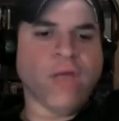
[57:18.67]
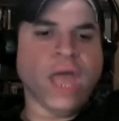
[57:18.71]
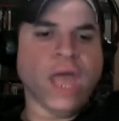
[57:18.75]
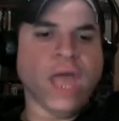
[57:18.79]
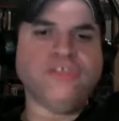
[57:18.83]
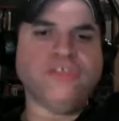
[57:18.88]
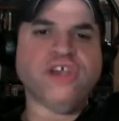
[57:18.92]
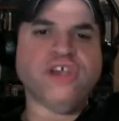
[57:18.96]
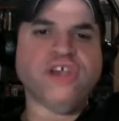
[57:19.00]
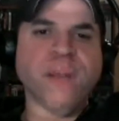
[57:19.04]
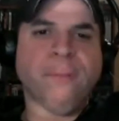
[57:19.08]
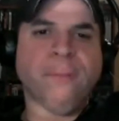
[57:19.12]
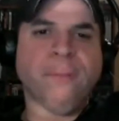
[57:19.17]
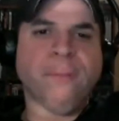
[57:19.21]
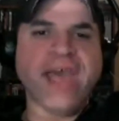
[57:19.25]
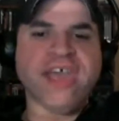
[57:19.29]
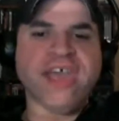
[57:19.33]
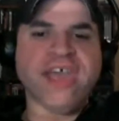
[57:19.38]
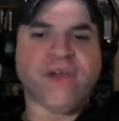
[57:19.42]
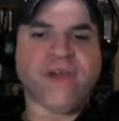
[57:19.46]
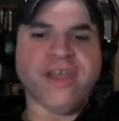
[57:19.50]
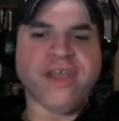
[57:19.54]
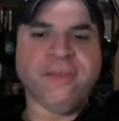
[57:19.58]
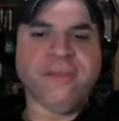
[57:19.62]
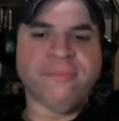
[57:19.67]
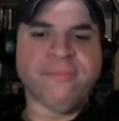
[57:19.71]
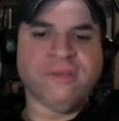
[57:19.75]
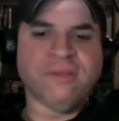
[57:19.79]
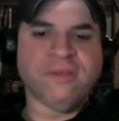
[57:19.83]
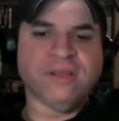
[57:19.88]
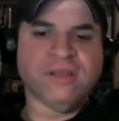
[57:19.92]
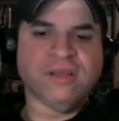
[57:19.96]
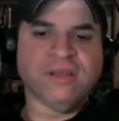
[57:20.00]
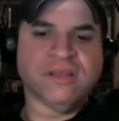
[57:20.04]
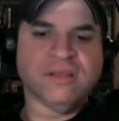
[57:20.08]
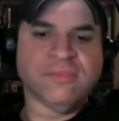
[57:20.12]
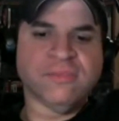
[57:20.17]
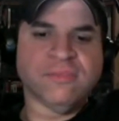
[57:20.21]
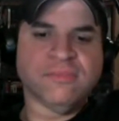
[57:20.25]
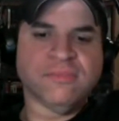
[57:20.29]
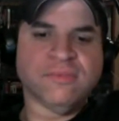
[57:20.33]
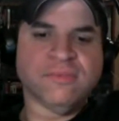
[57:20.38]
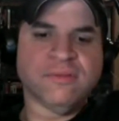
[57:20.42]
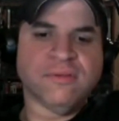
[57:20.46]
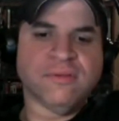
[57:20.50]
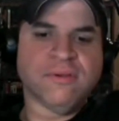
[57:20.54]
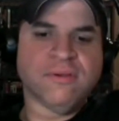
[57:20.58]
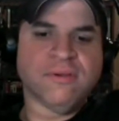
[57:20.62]
And you're gonna buy it, right?
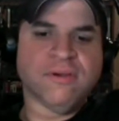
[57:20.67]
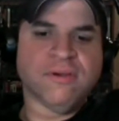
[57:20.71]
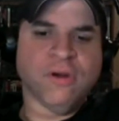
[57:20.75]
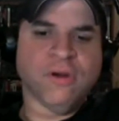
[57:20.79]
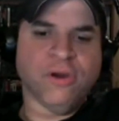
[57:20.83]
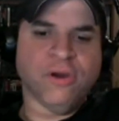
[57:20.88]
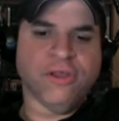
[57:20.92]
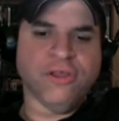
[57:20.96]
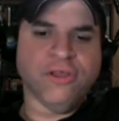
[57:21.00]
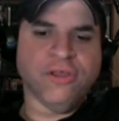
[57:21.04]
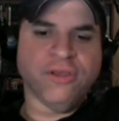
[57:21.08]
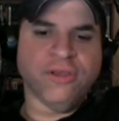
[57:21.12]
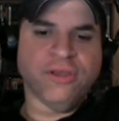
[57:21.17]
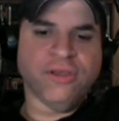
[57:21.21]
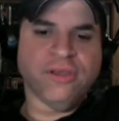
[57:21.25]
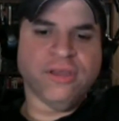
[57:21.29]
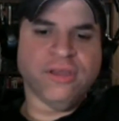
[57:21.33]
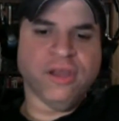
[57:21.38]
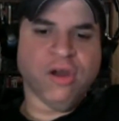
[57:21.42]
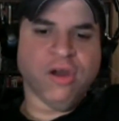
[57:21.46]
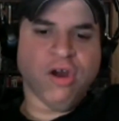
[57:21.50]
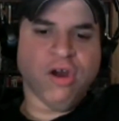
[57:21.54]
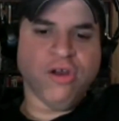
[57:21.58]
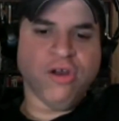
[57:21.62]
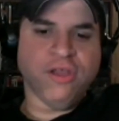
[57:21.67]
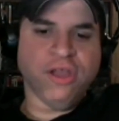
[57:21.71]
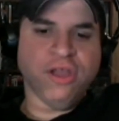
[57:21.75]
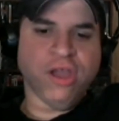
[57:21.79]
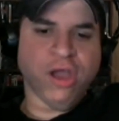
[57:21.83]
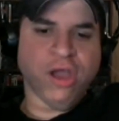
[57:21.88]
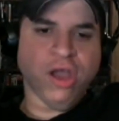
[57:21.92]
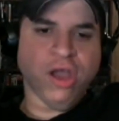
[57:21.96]
Oh, you, I, I don't know.